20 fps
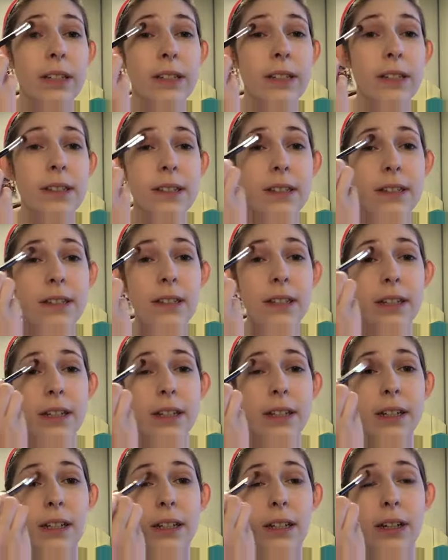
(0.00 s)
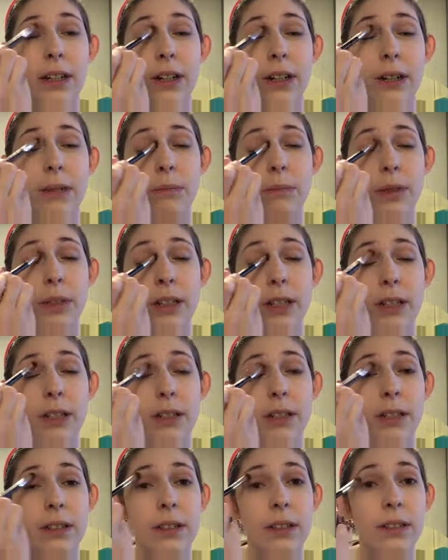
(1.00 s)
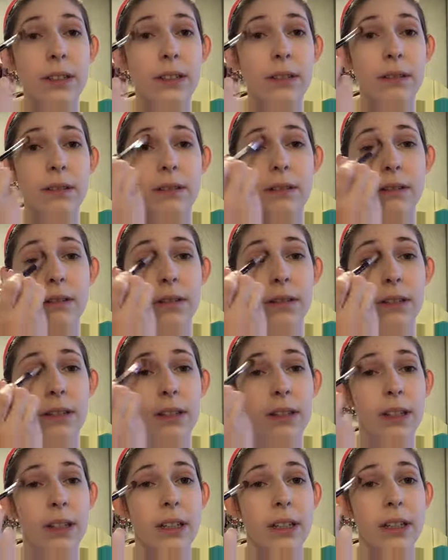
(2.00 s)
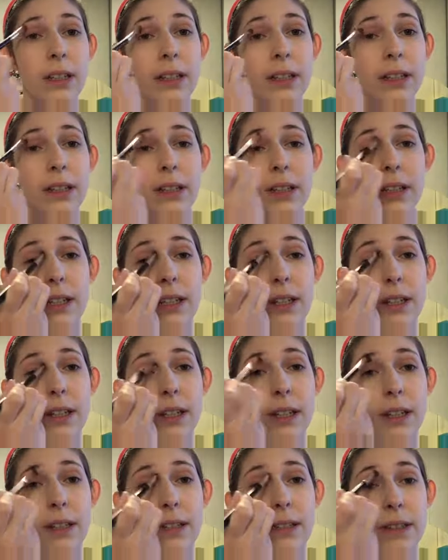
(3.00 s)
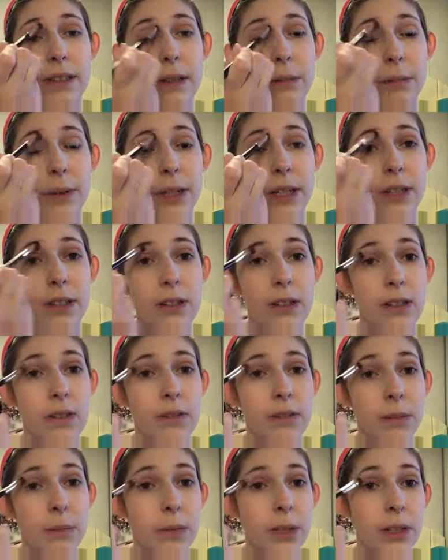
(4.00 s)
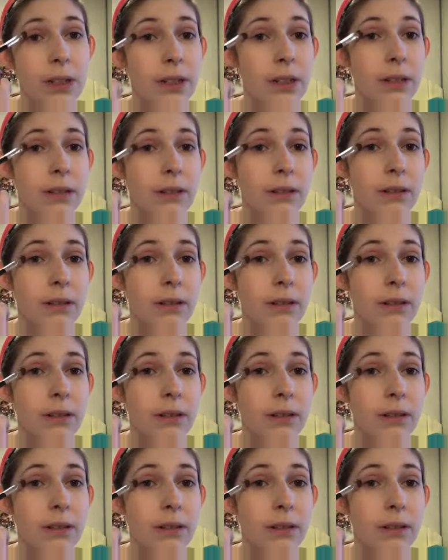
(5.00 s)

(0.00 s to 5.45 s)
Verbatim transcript: stick and not blend like it has in the past for me.